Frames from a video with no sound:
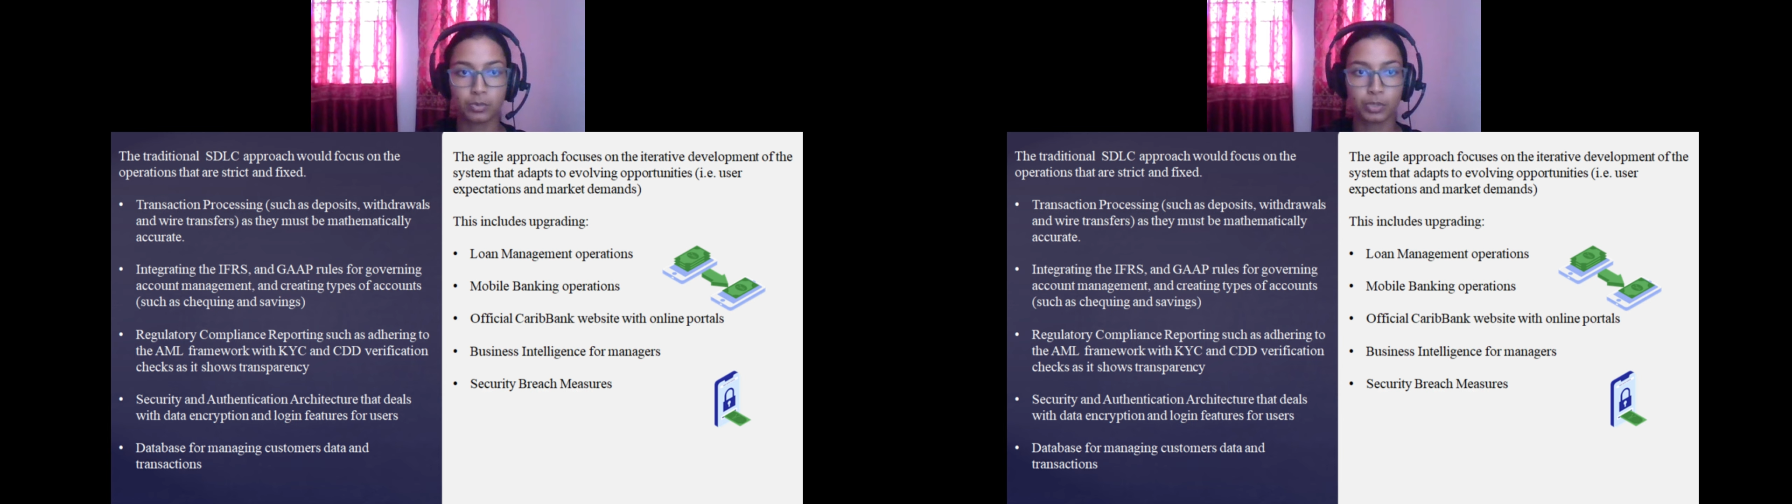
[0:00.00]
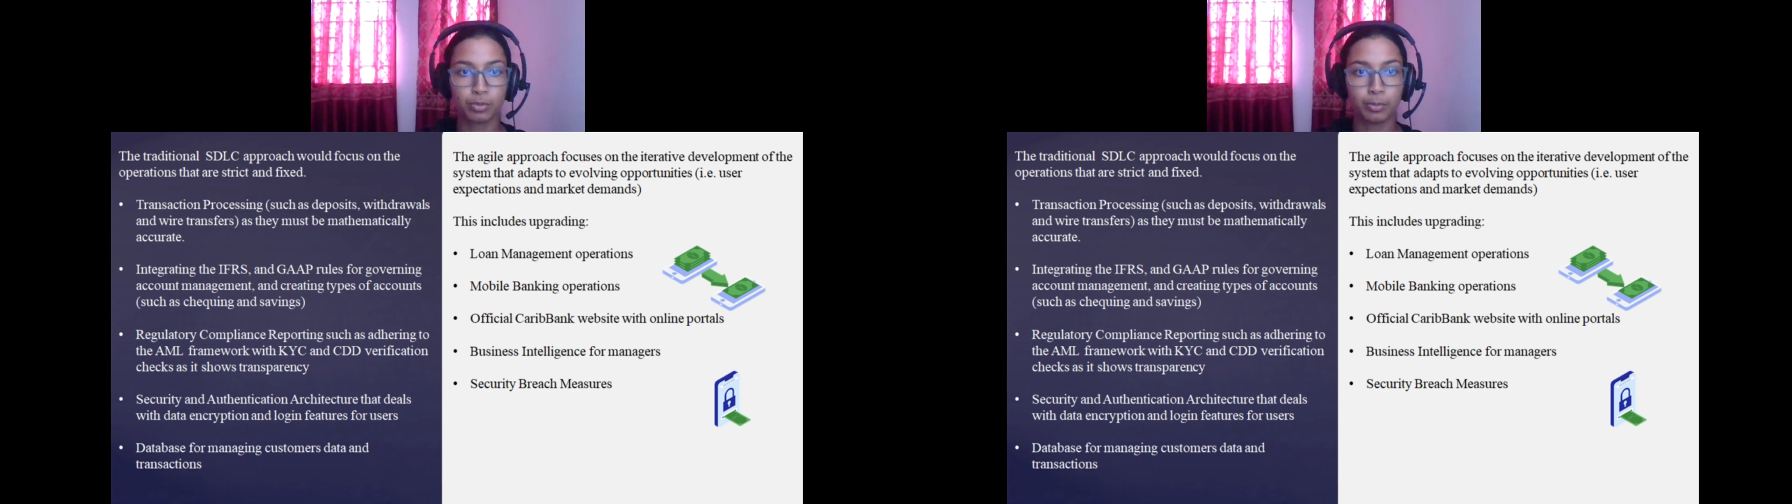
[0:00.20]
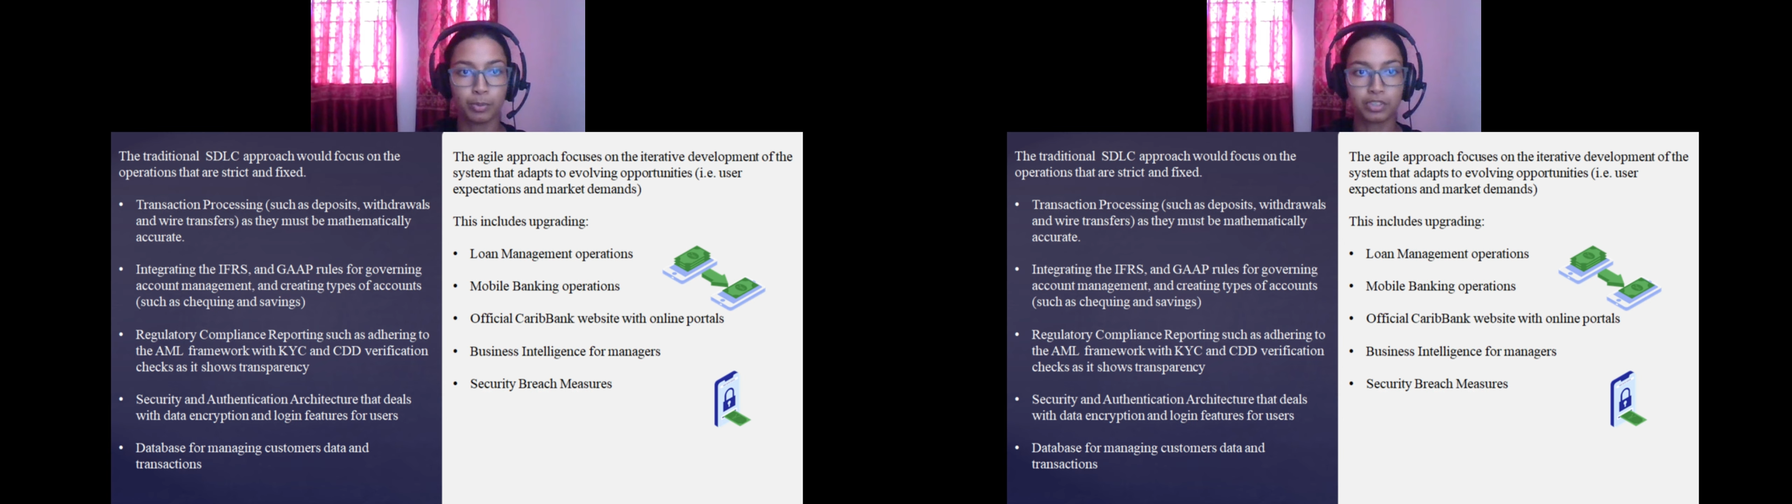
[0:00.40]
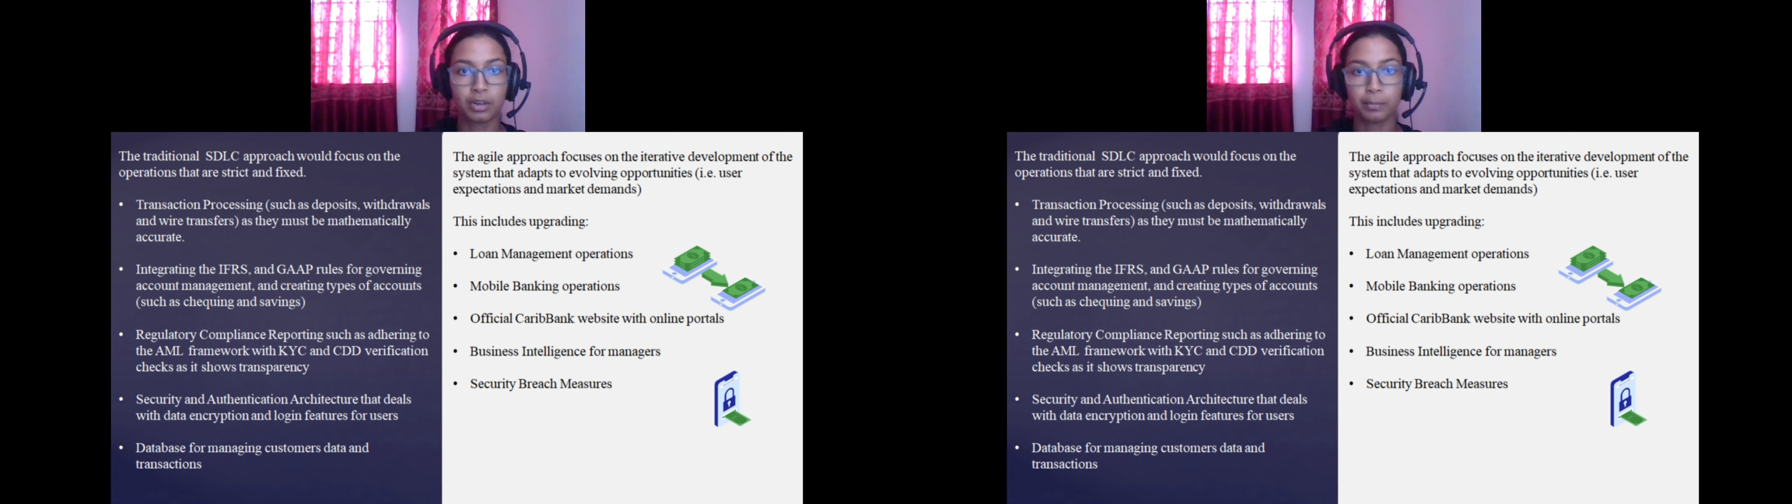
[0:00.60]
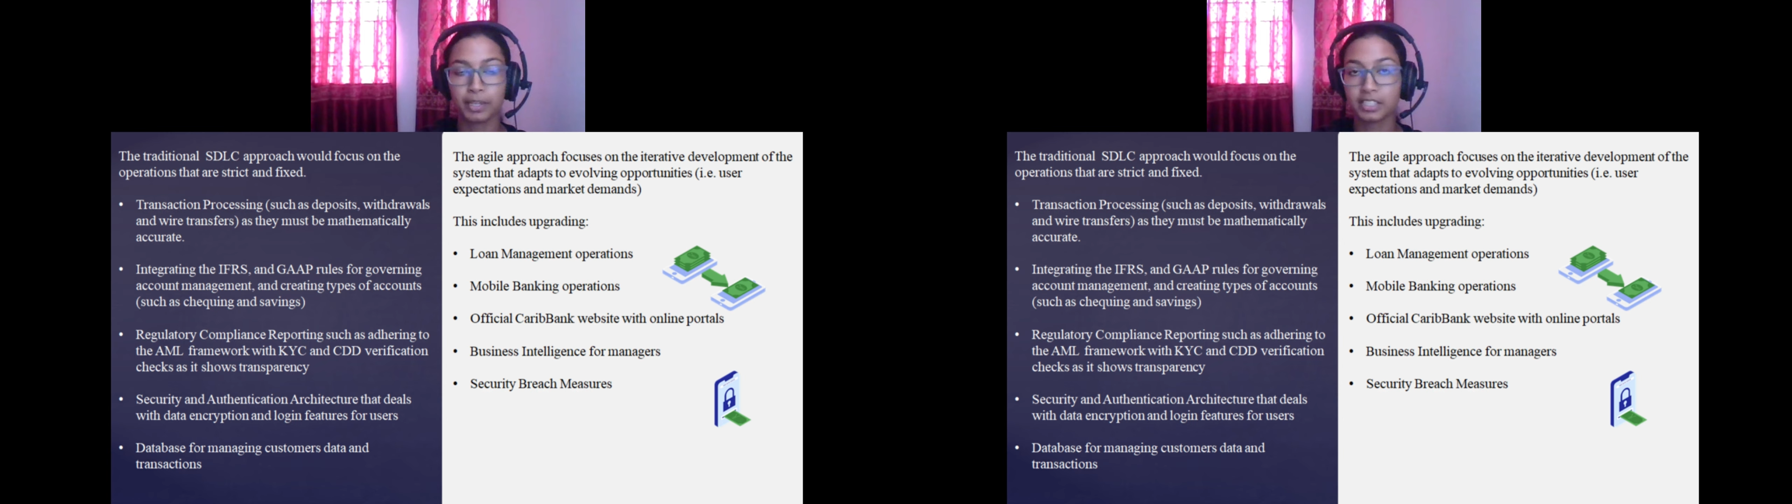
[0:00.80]
which promote
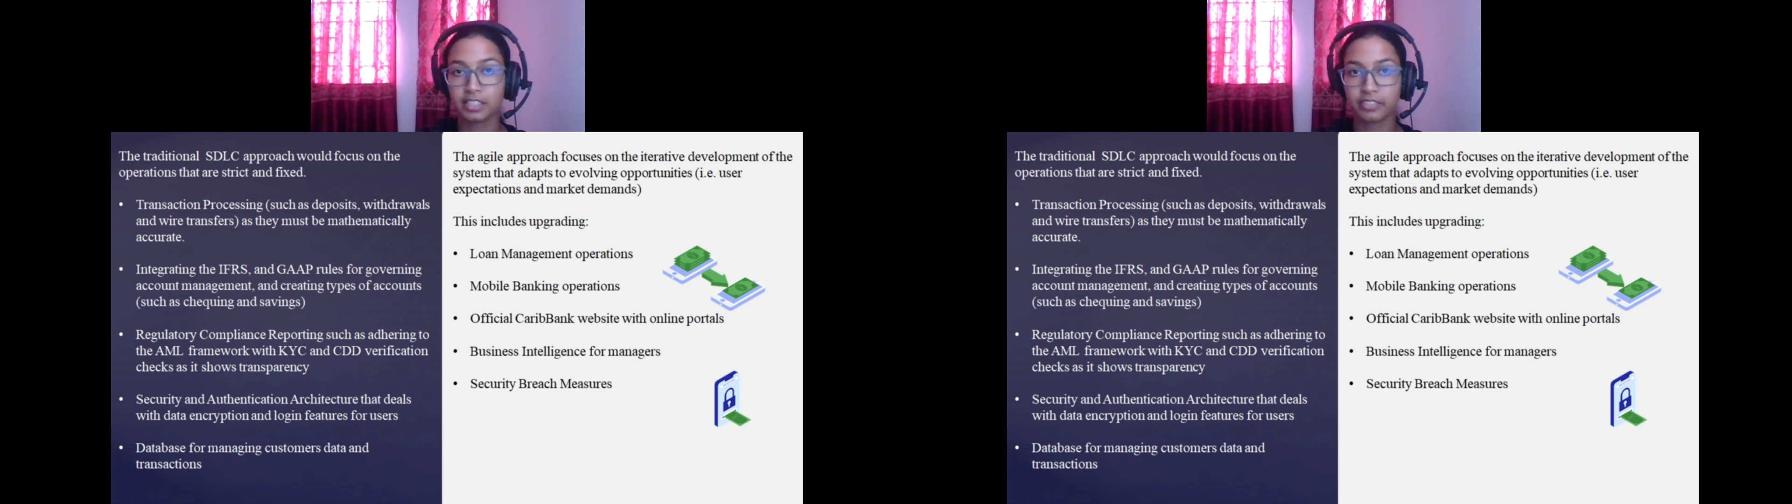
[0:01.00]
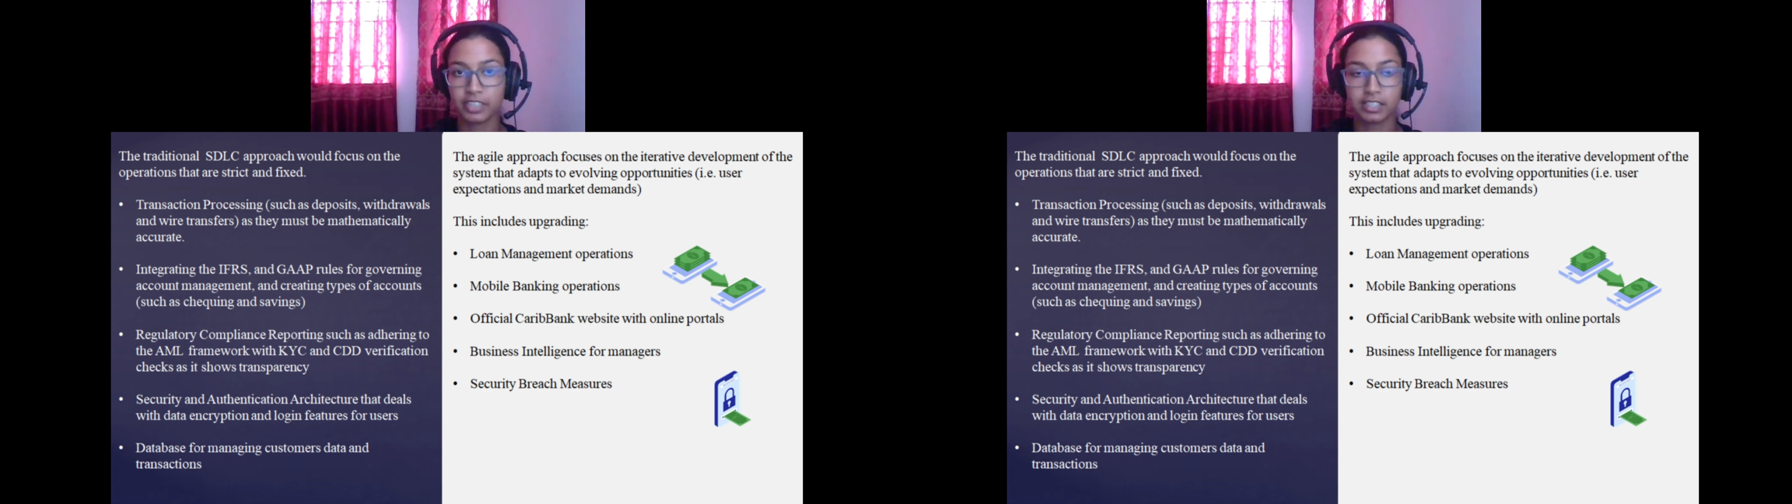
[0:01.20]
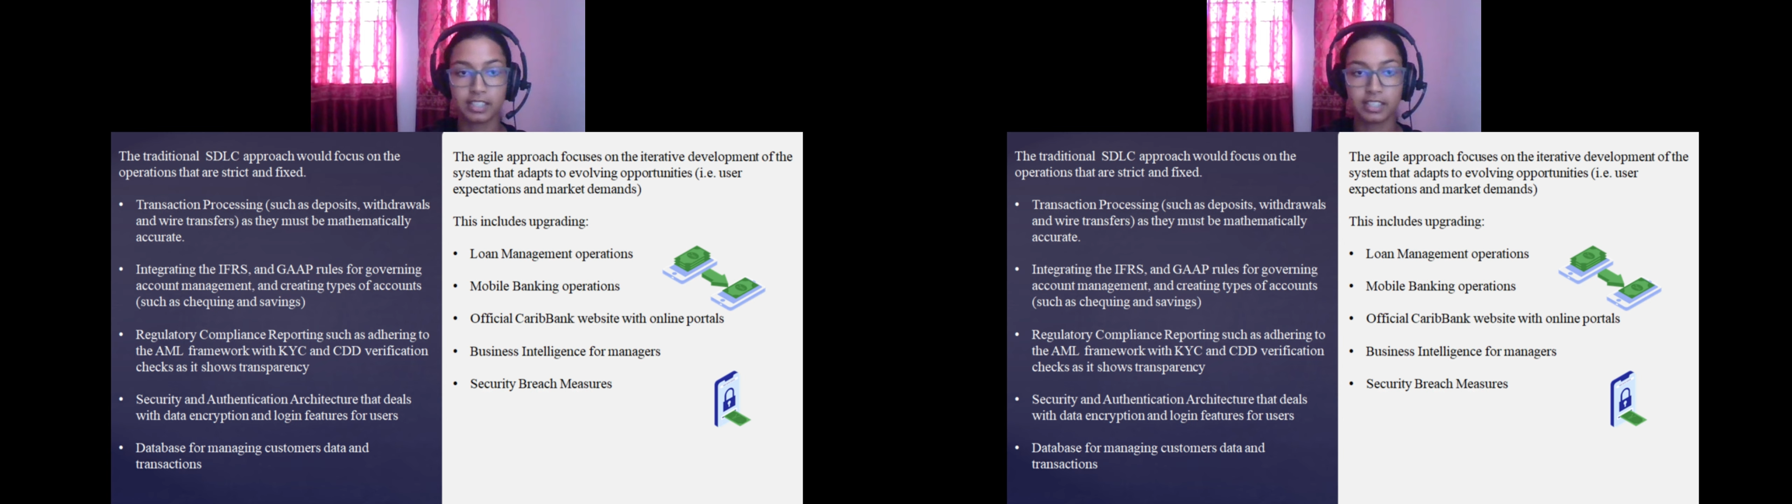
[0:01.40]
competitiveness